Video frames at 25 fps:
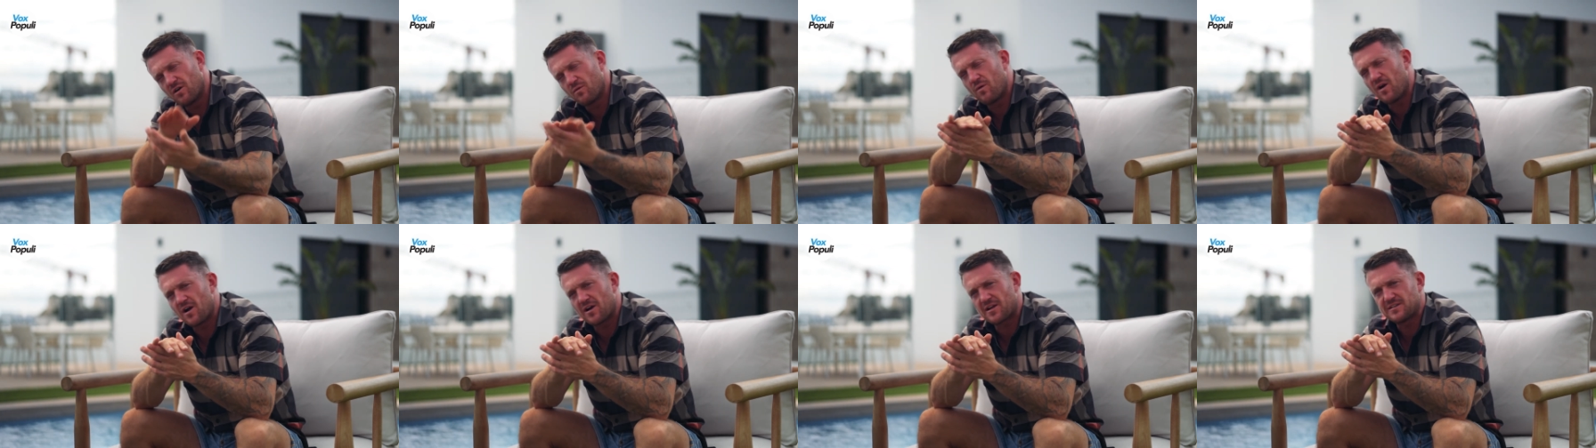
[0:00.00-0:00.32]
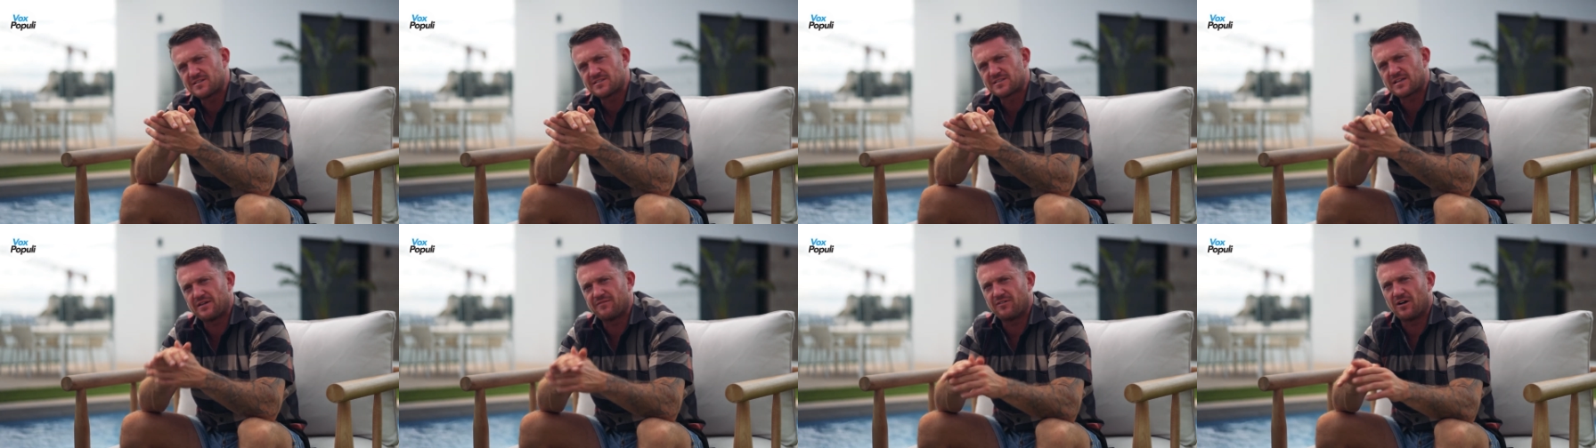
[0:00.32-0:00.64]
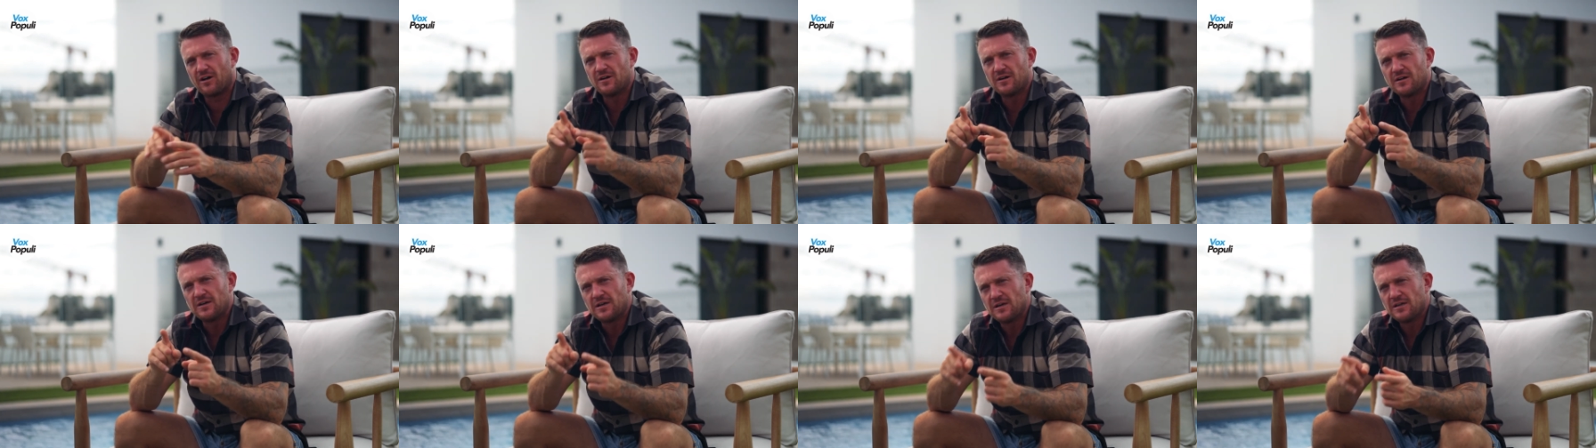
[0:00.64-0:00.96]
that are working
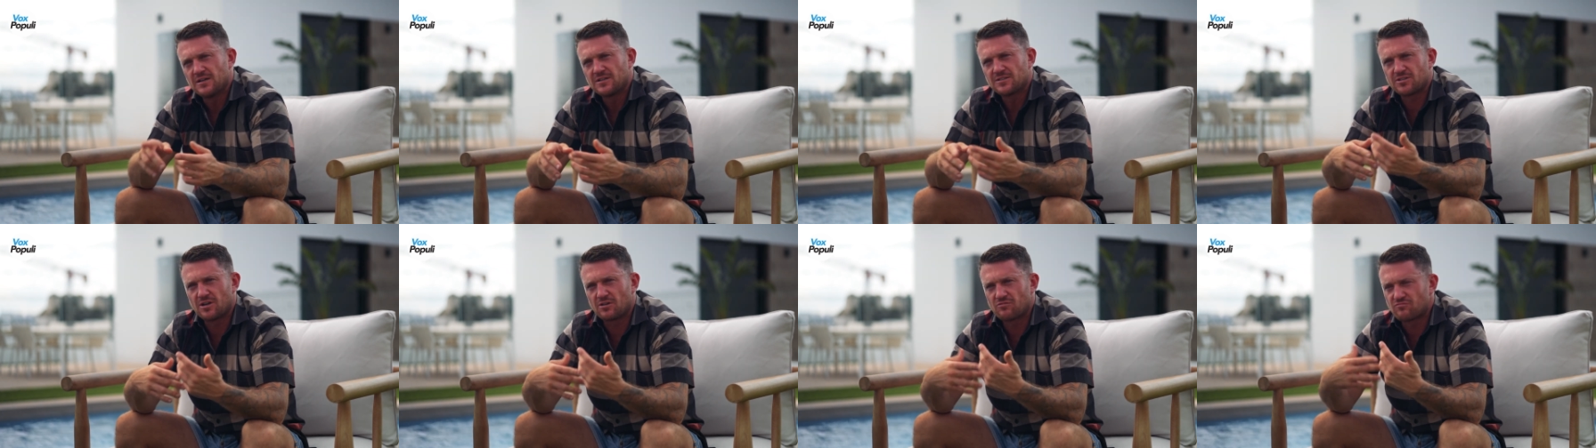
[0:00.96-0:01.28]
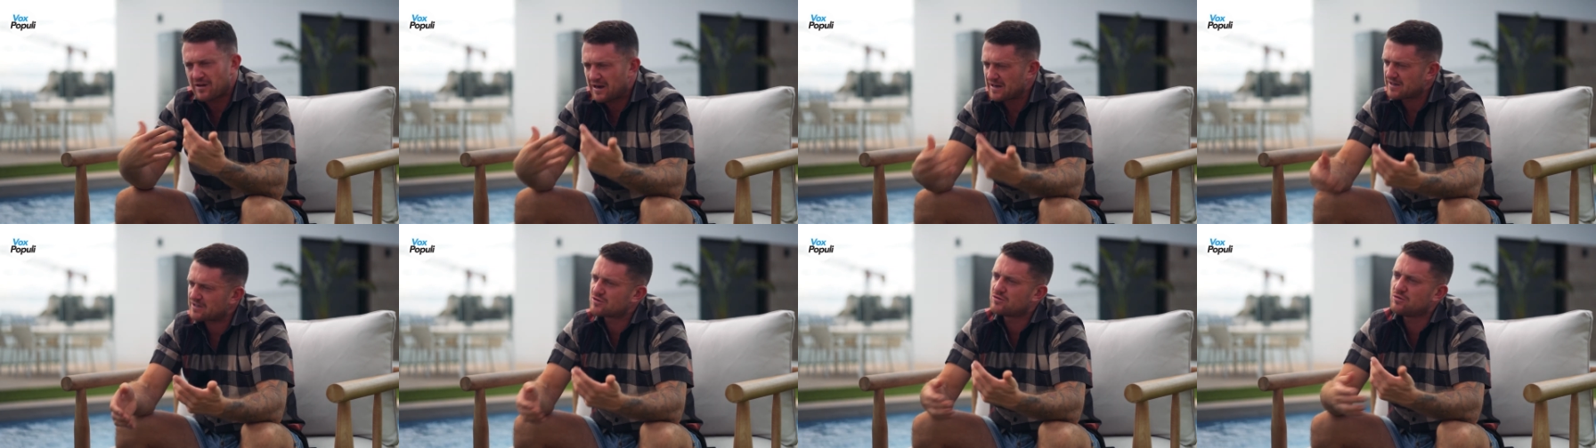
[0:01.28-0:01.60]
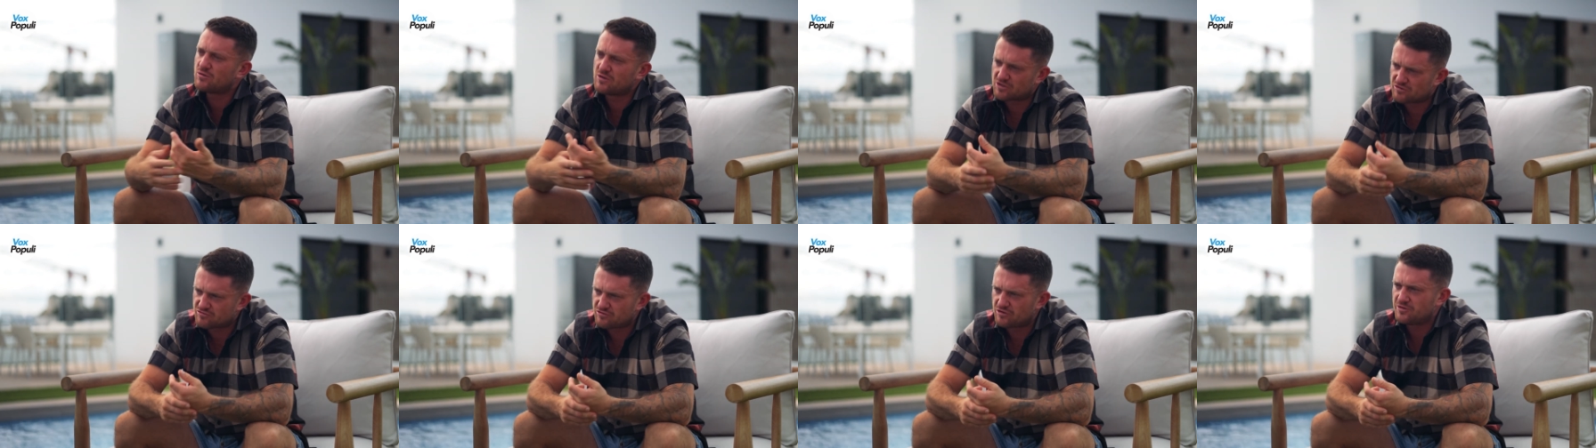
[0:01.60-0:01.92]
together. So
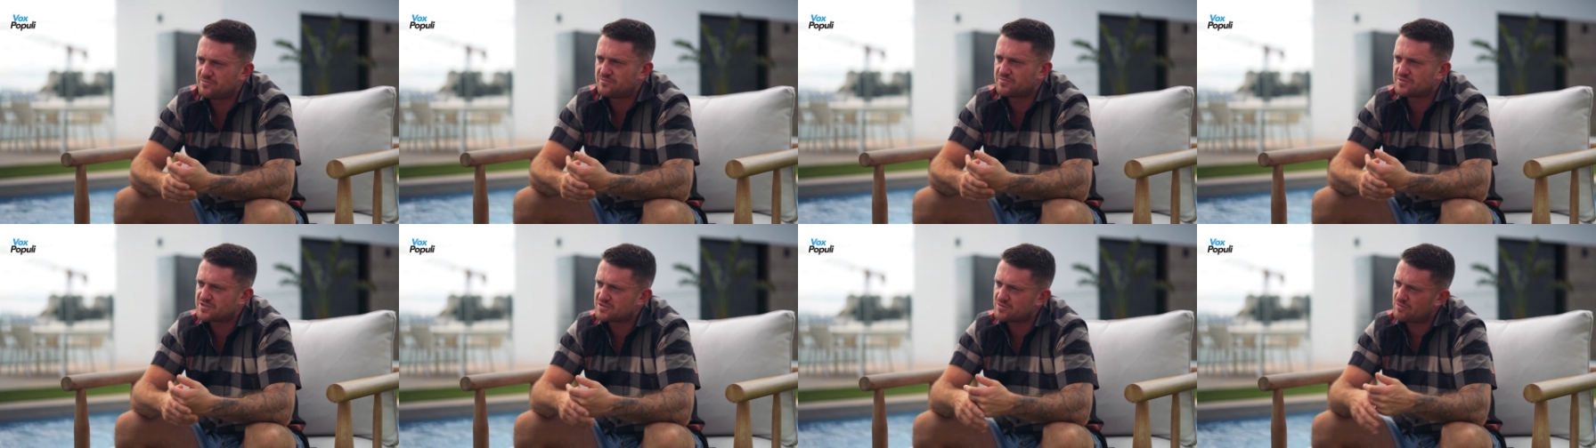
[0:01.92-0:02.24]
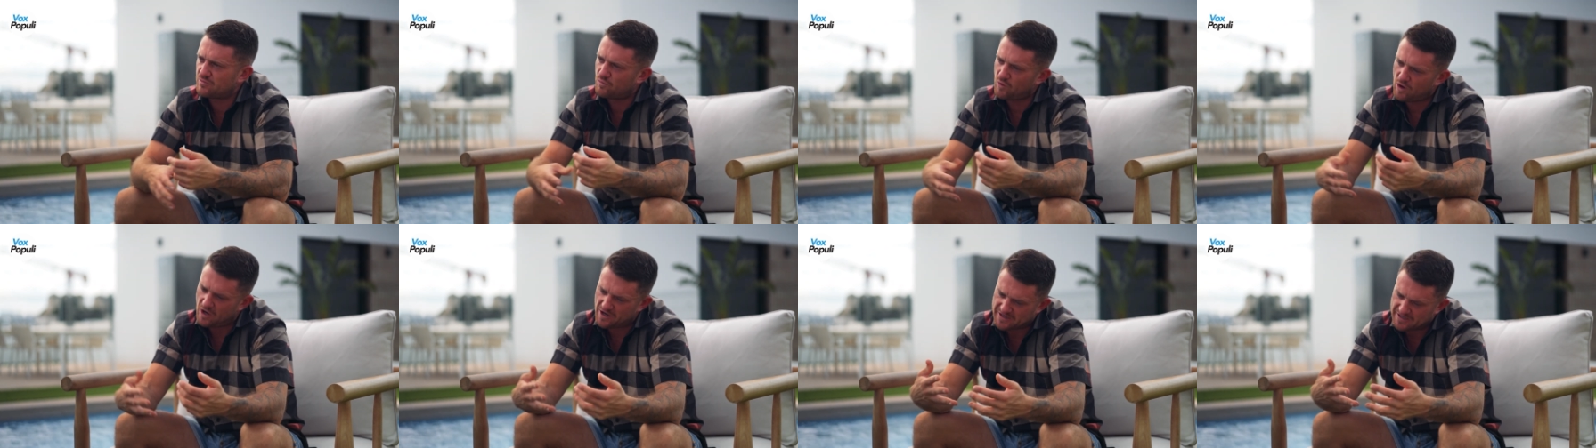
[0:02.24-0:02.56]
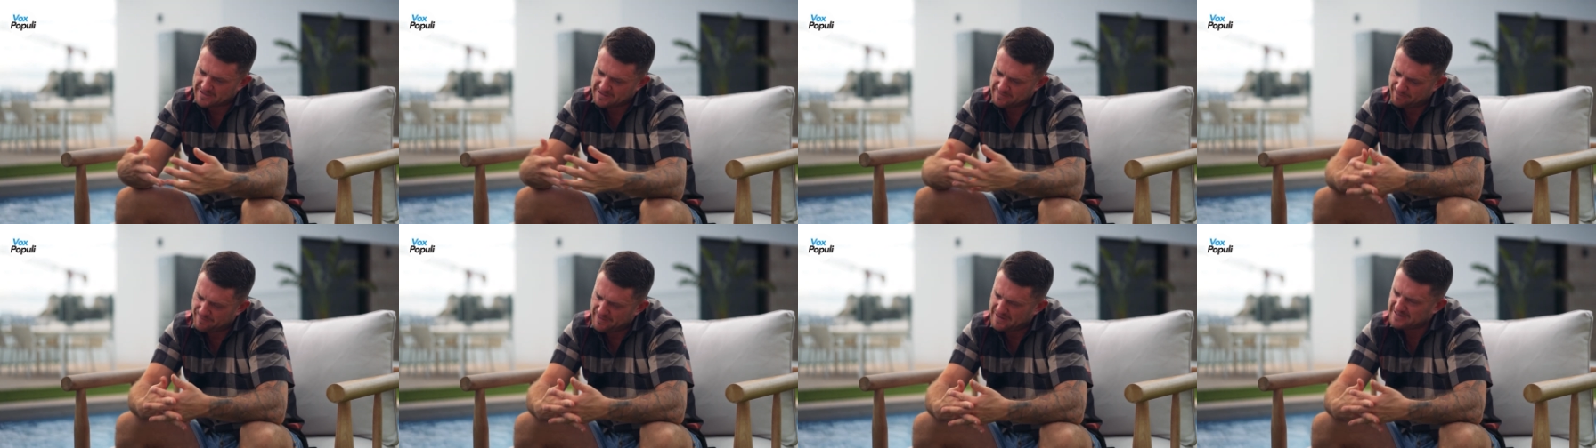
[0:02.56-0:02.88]
radical groups
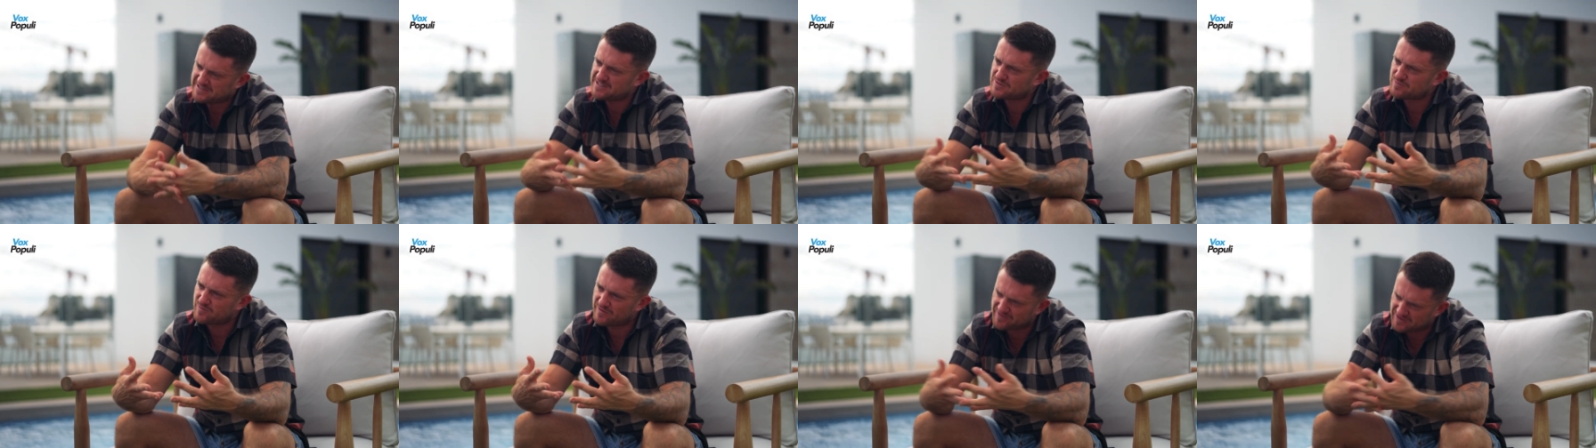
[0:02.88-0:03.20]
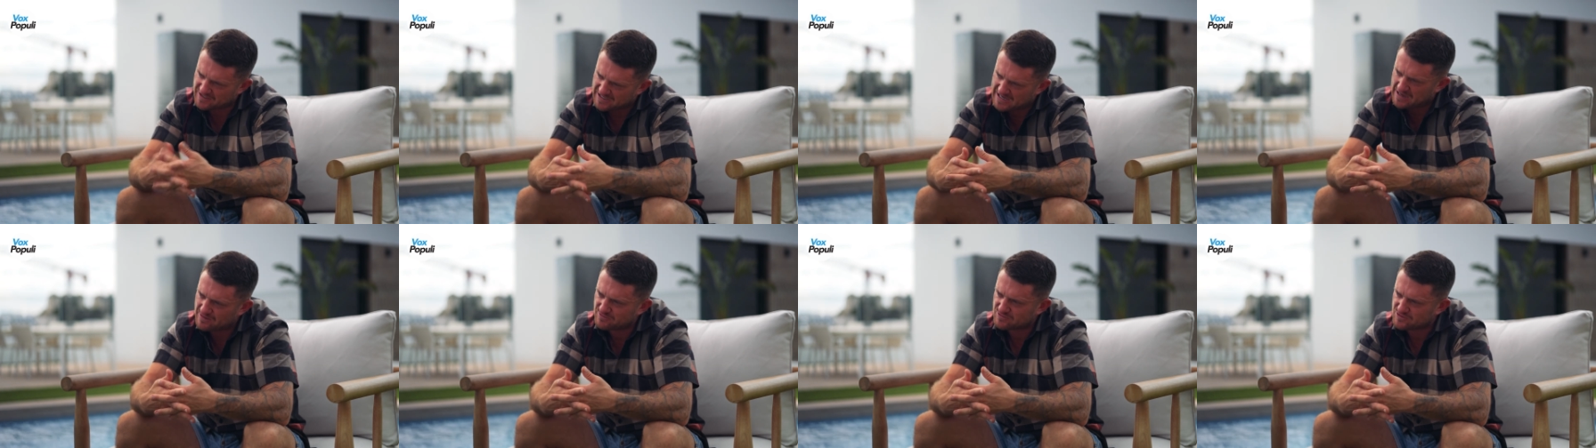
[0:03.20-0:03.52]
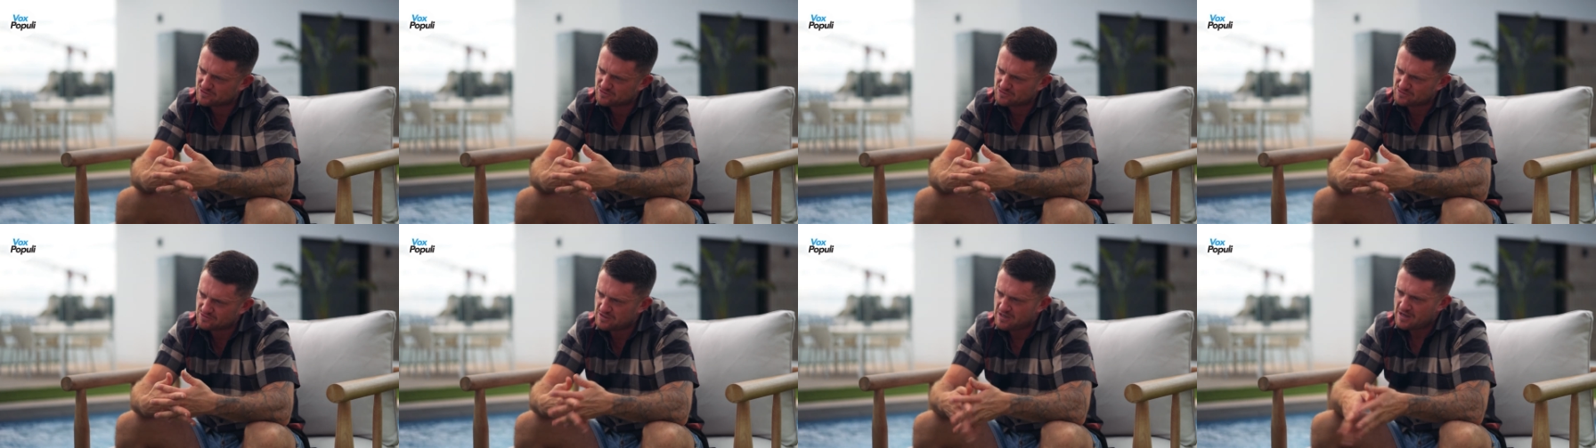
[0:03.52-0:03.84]
working embedded with the
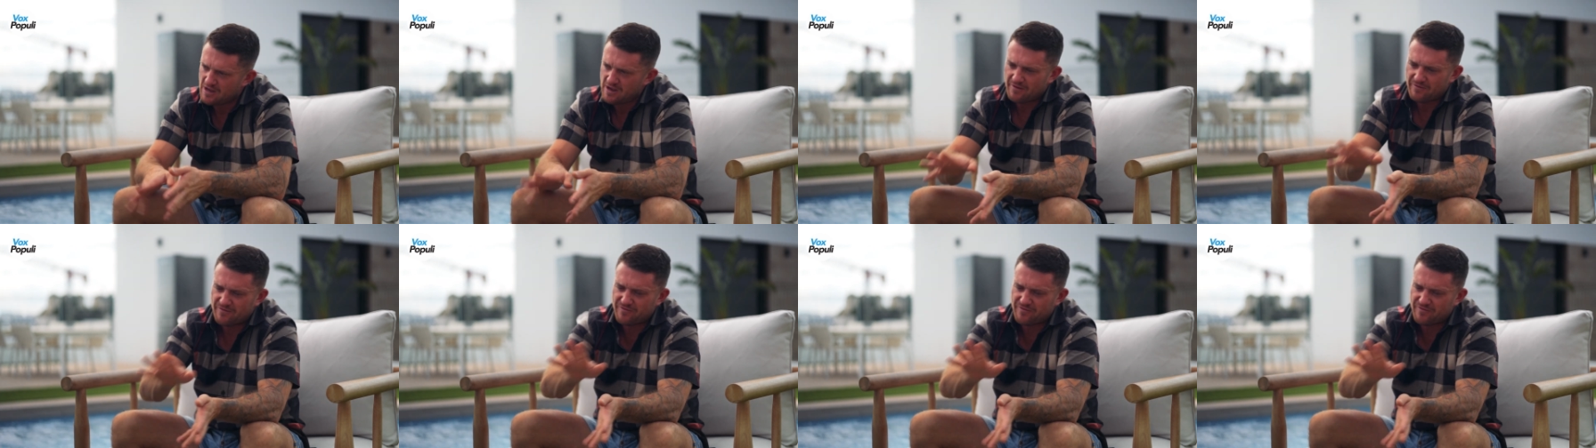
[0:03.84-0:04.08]
council,